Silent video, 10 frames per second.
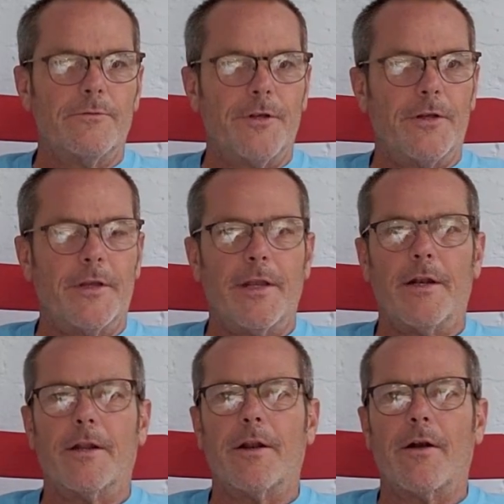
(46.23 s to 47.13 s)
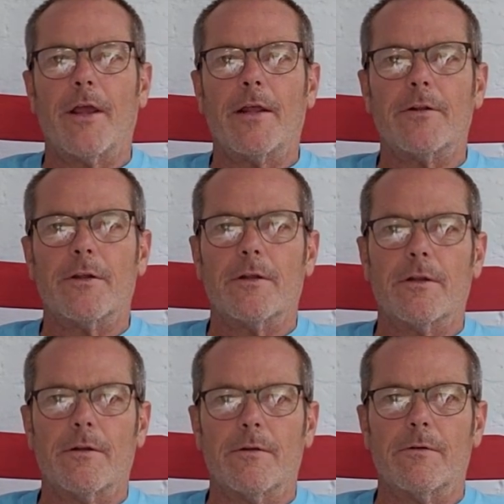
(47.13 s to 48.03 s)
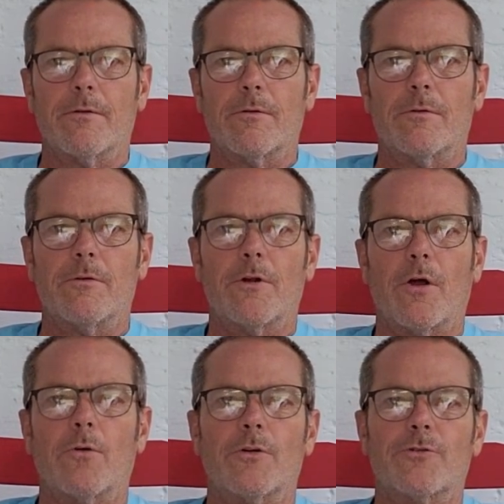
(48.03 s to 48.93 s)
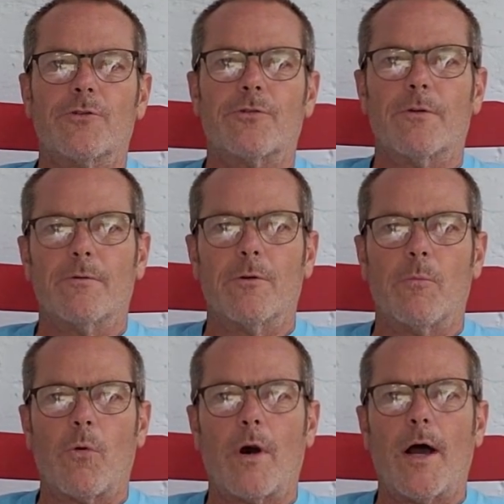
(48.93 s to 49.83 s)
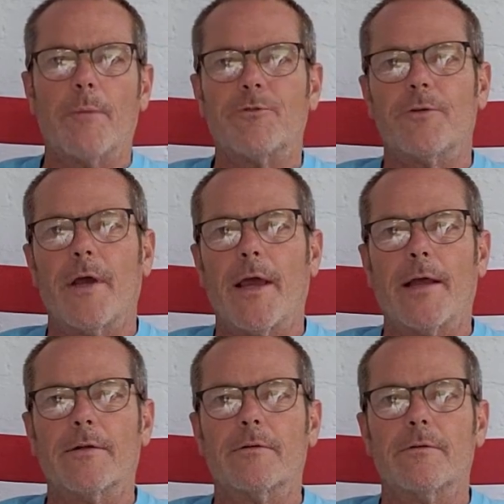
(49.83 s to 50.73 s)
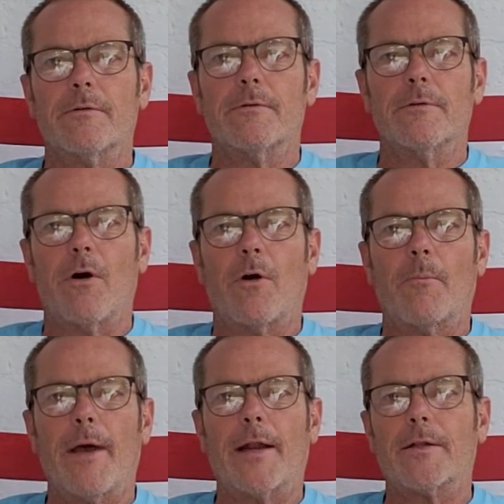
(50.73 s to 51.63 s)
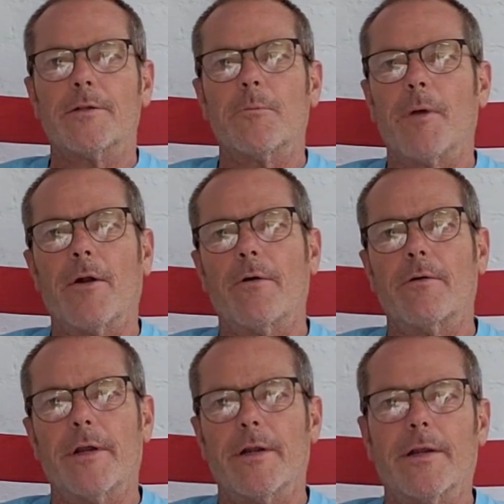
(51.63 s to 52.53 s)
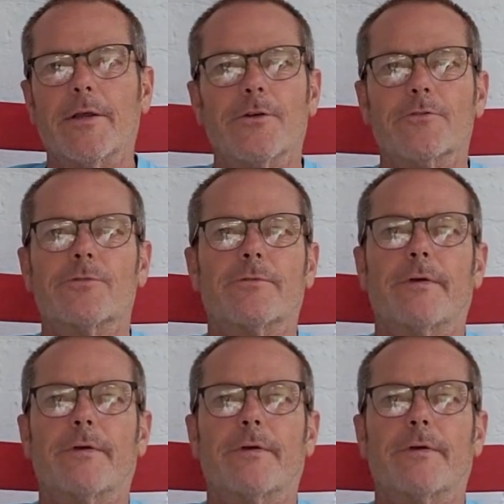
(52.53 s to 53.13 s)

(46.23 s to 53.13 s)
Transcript: tend to get it in their head that, you know, it's just the more hops you add, automatically the better it is.